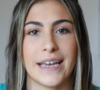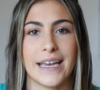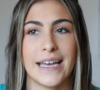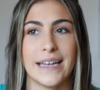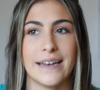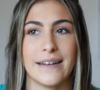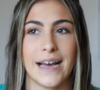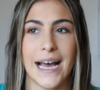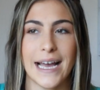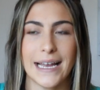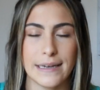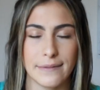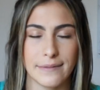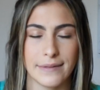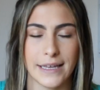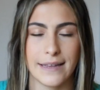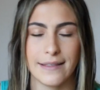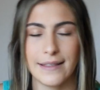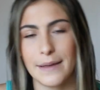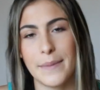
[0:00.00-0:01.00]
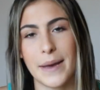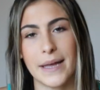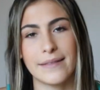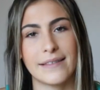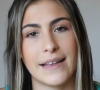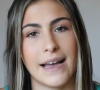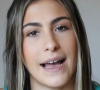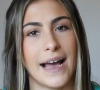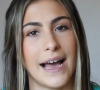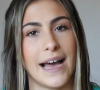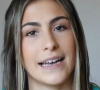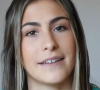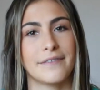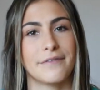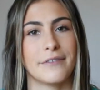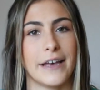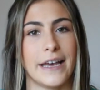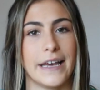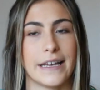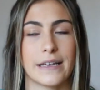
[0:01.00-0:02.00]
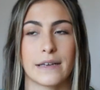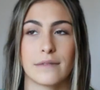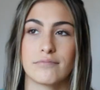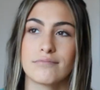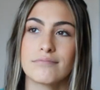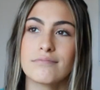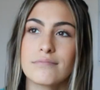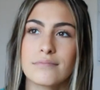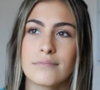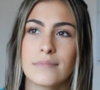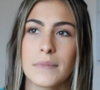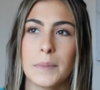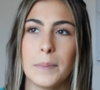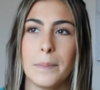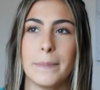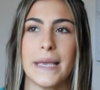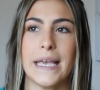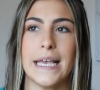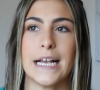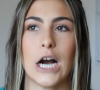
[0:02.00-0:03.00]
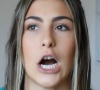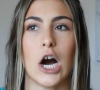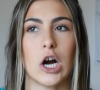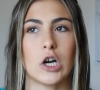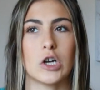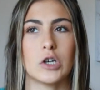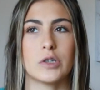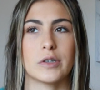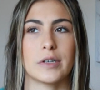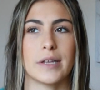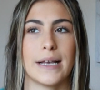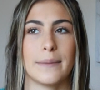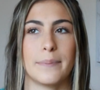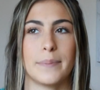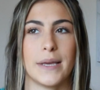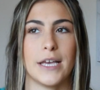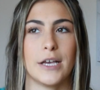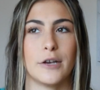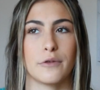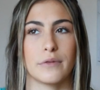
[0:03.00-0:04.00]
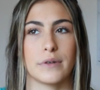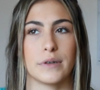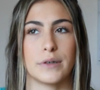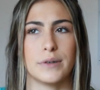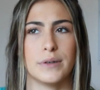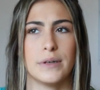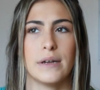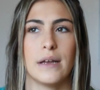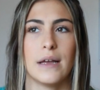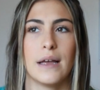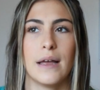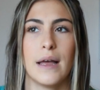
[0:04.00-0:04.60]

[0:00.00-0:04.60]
And I don't think they meant that out of like being harsh or like being rude.